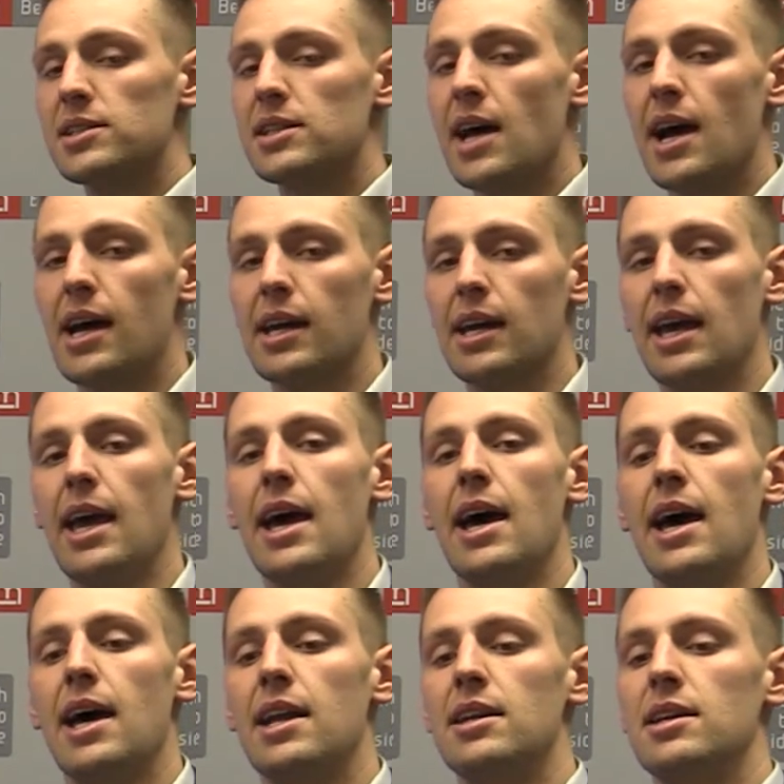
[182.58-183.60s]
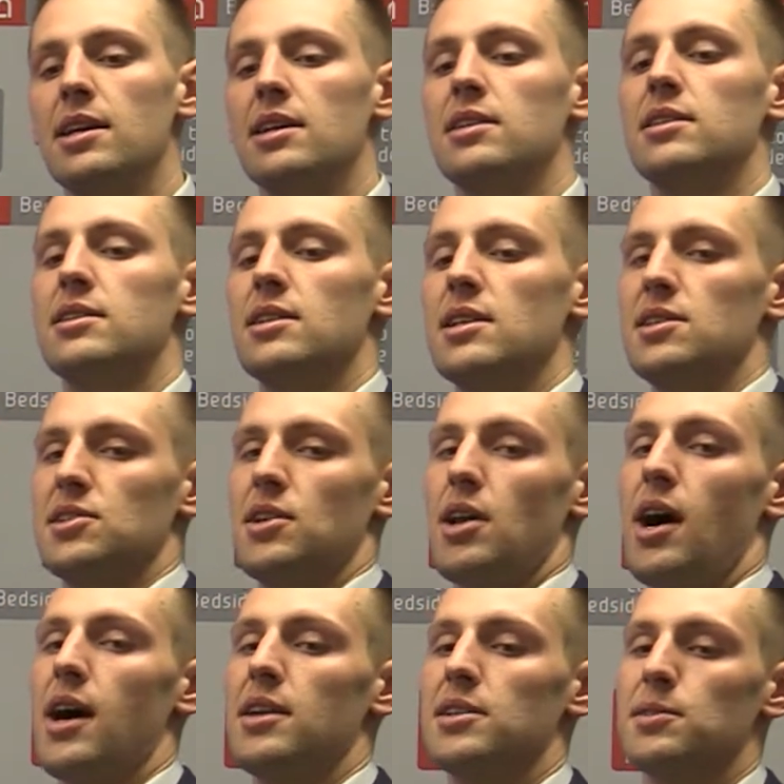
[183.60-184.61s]
tag and is
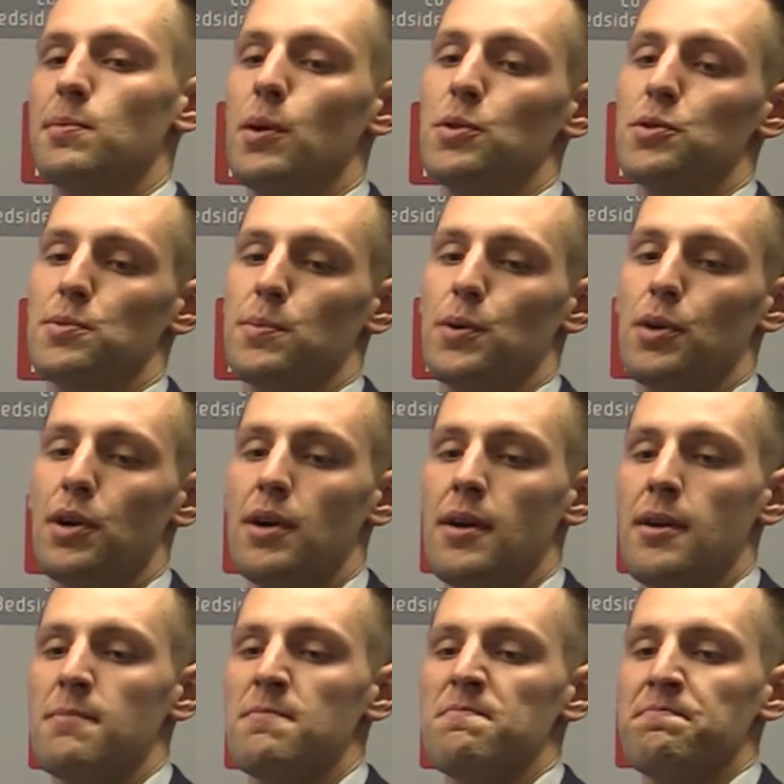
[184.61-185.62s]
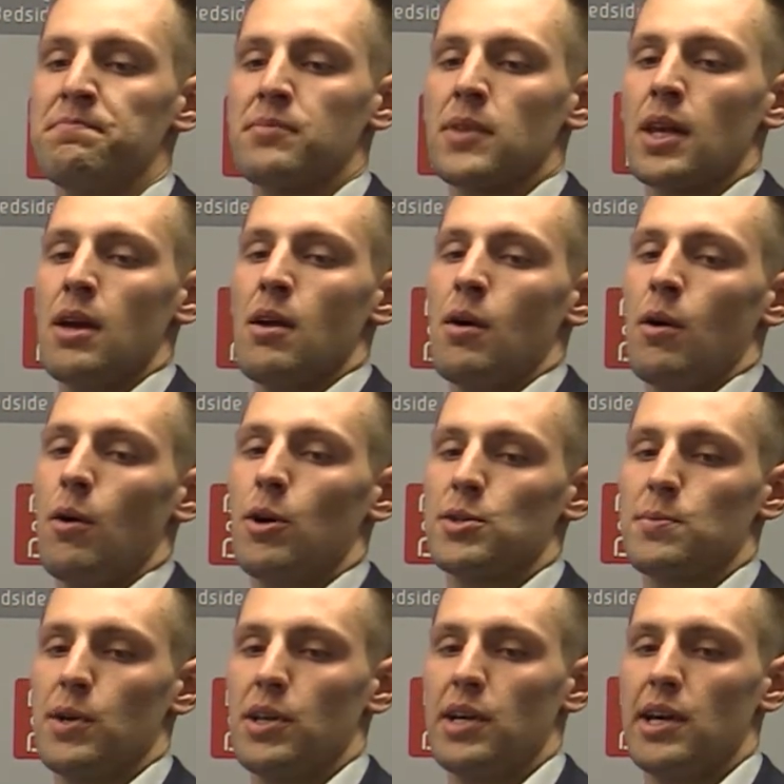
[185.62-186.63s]
not disposable.
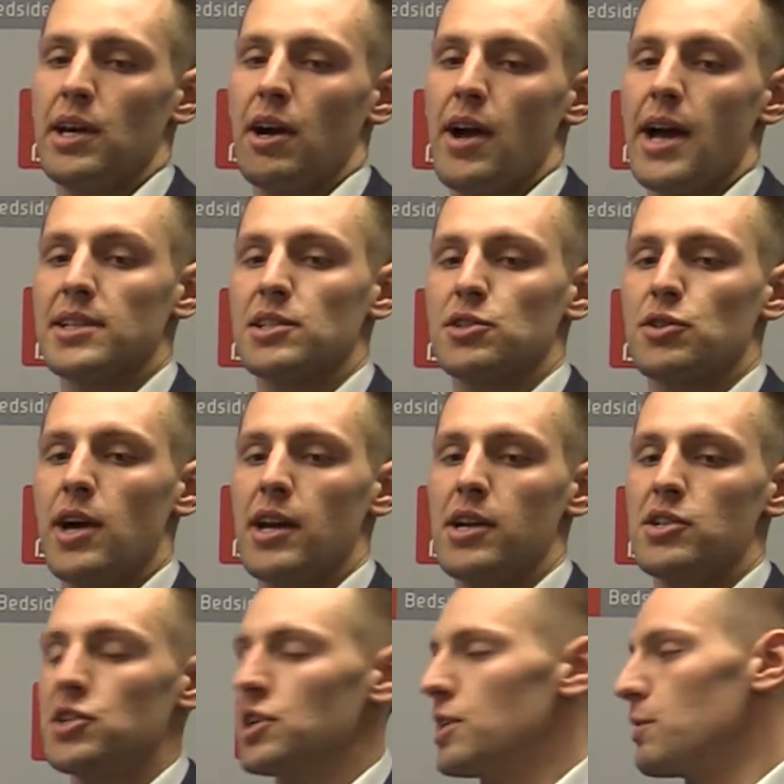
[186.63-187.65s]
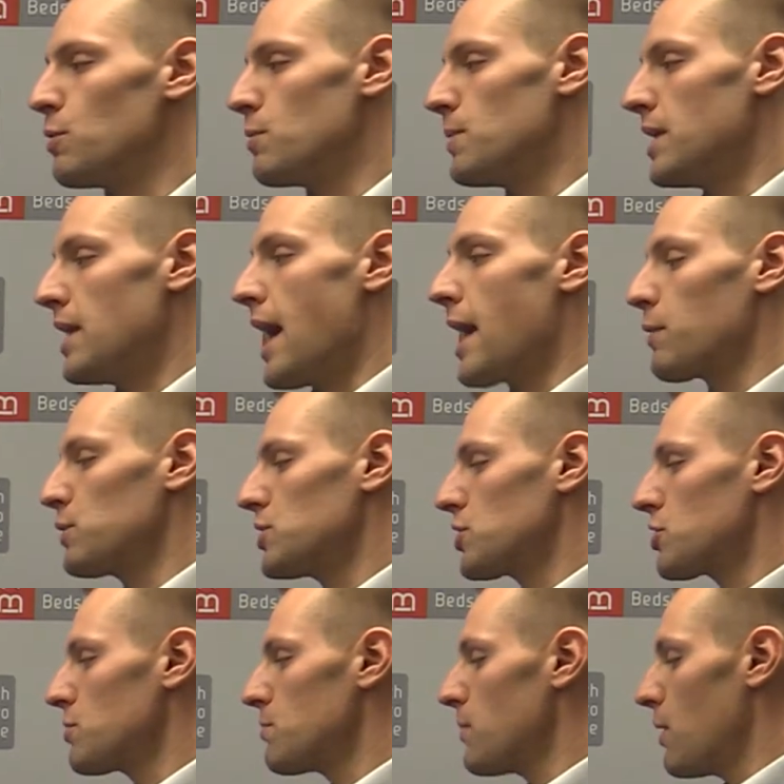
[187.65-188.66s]
Ultimately, our exit strategy would be an
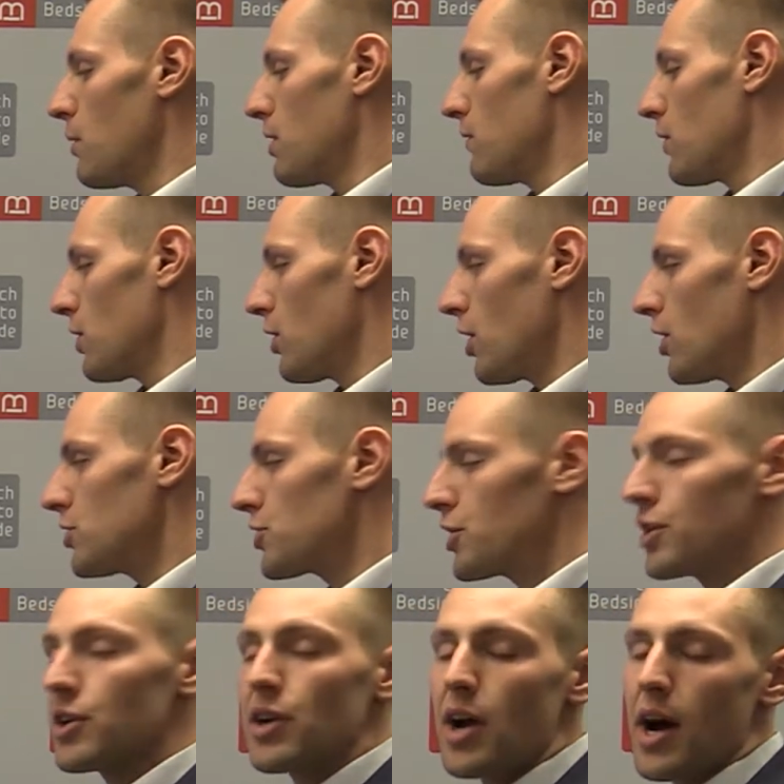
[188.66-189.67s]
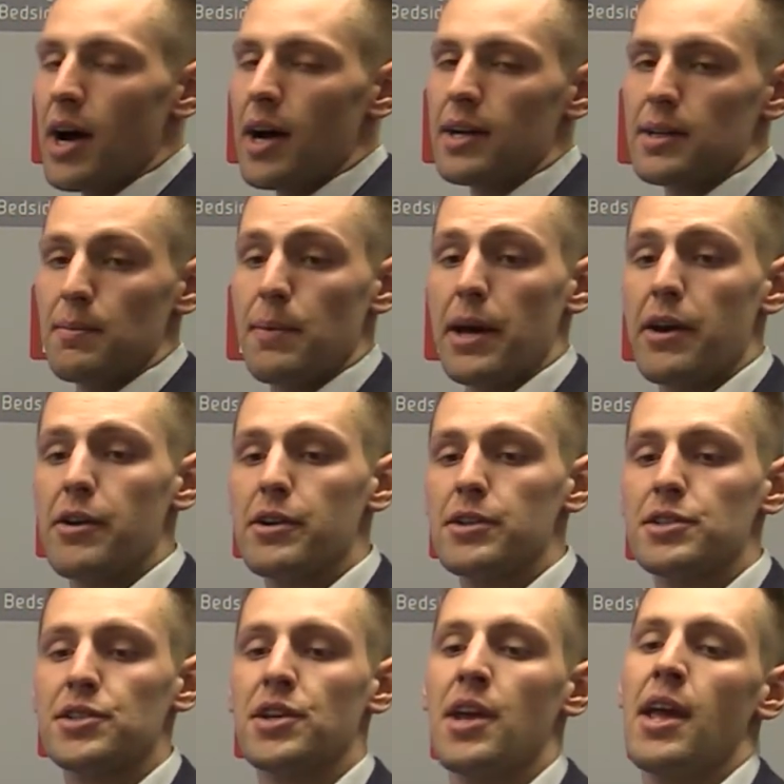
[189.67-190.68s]
acquisition by one of our larger
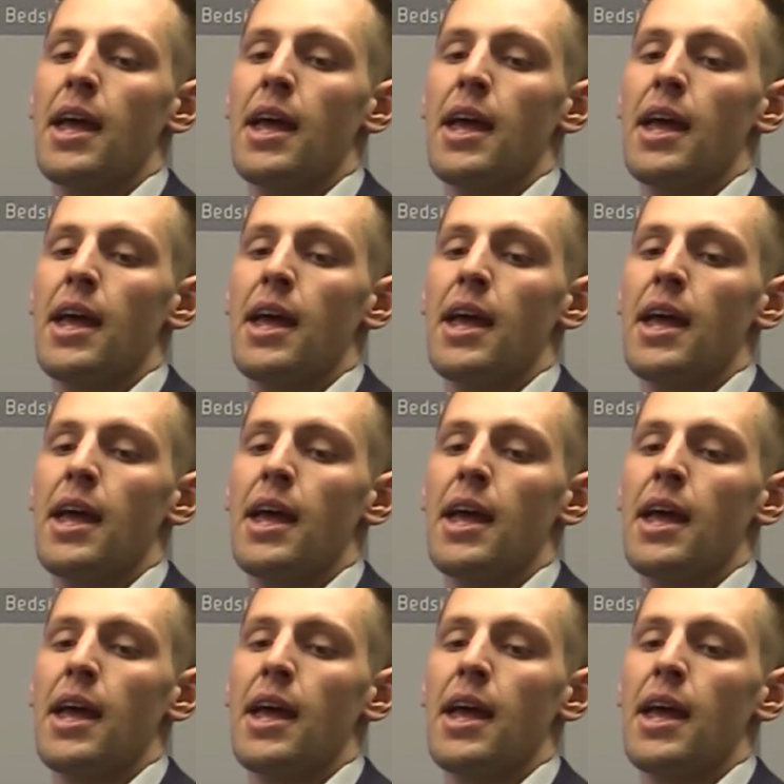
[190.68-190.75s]
competitors.